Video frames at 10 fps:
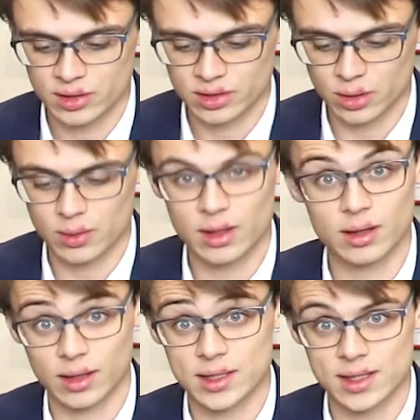
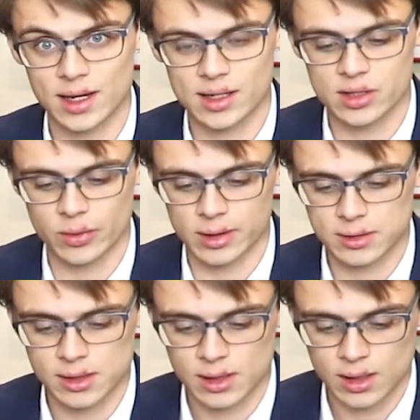So let's get into
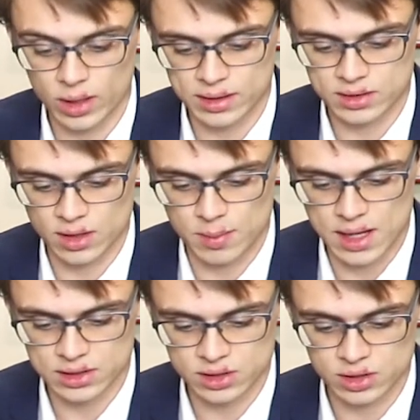it. What is the
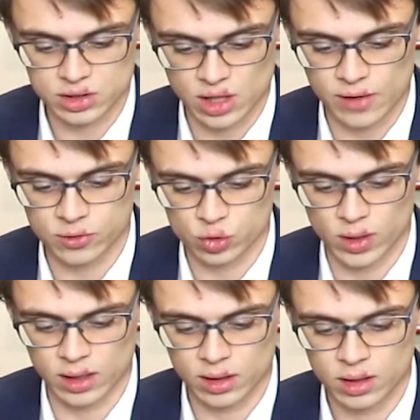best soft
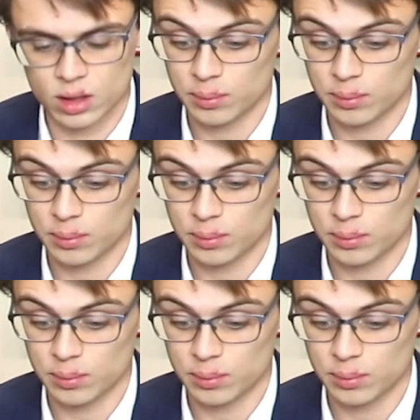drink?